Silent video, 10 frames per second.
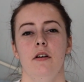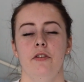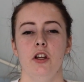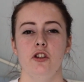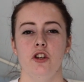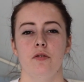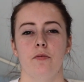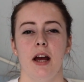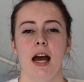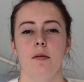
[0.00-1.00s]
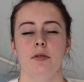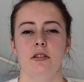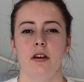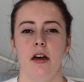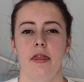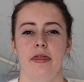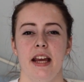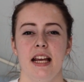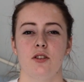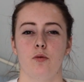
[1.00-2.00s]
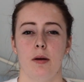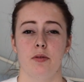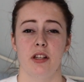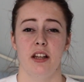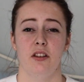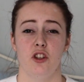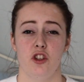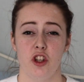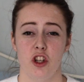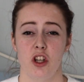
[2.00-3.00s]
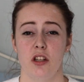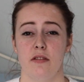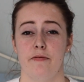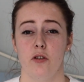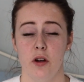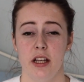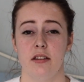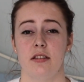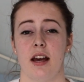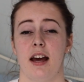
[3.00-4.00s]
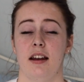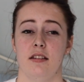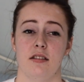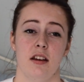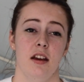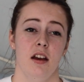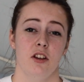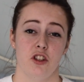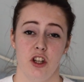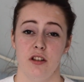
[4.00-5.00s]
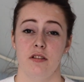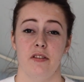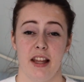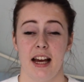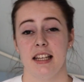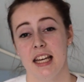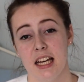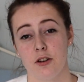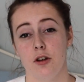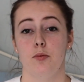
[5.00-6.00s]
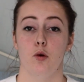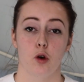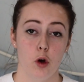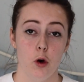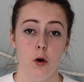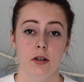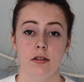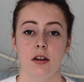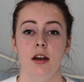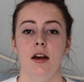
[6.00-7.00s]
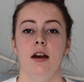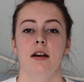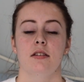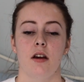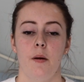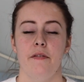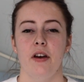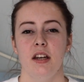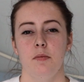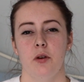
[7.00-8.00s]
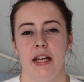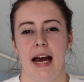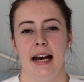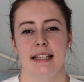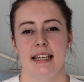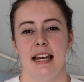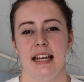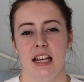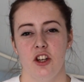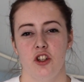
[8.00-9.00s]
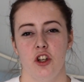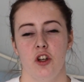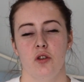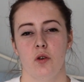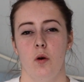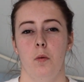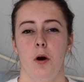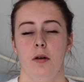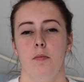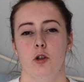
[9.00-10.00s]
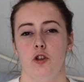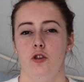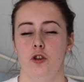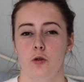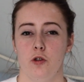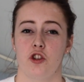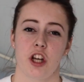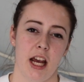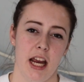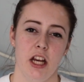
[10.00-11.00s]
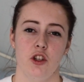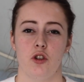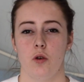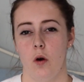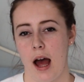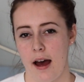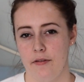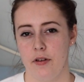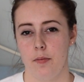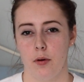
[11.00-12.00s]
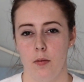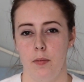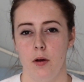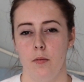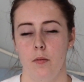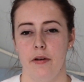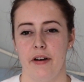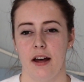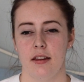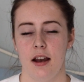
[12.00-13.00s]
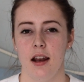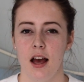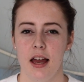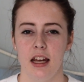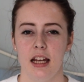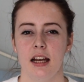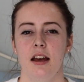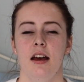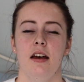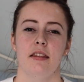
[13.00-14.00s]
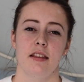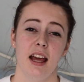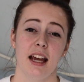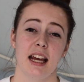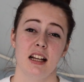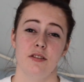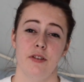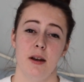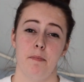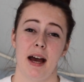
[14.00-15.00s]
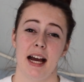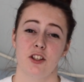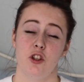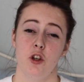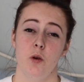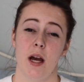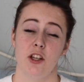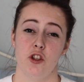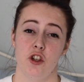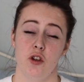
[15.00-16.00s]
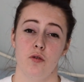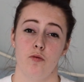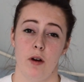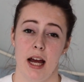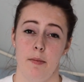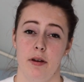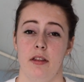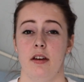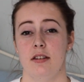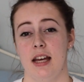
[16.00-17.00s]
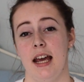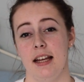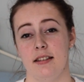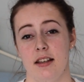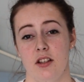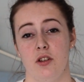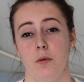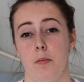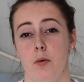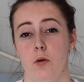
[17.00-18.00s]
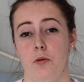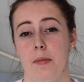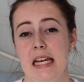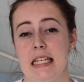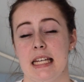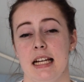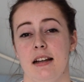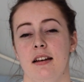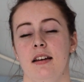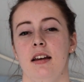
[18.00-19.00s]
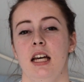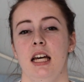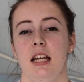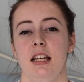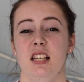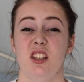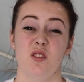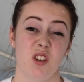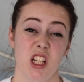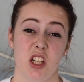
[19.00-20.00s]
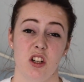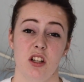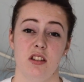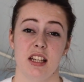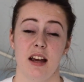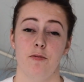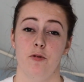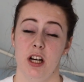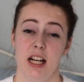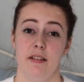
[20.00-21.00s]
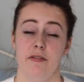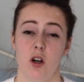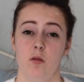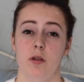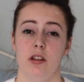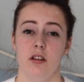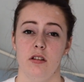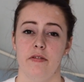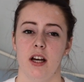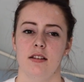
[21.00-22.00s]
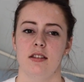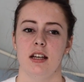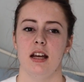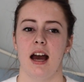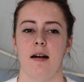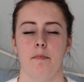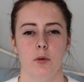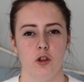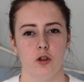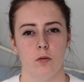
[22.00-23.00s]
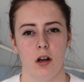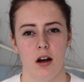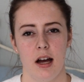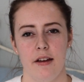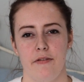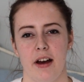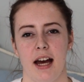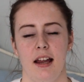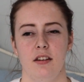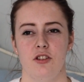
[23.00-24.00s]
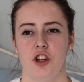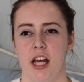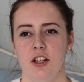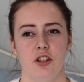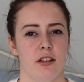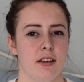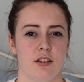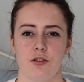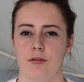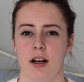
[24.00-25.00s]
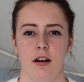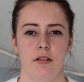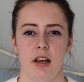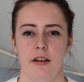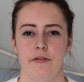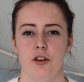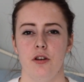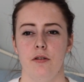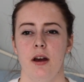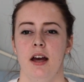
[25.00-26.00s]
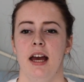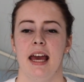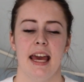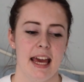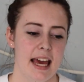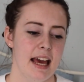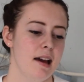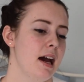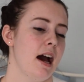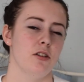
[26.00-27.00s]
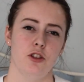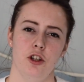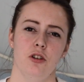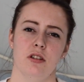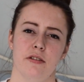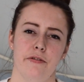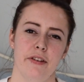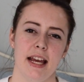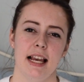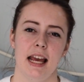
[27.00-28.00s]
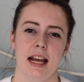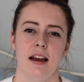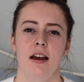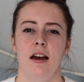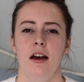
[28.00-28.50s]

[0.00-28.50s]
For the student reps, these represent the student voice and students for that year group or course. So if anybody has any issues or want modules changed or have a problem with how they're learning, then that gets fed back to a student rep that takes it to a board meeting. This is really good to get really involved with the university and module life and changing things around. If you hear how students are feeling,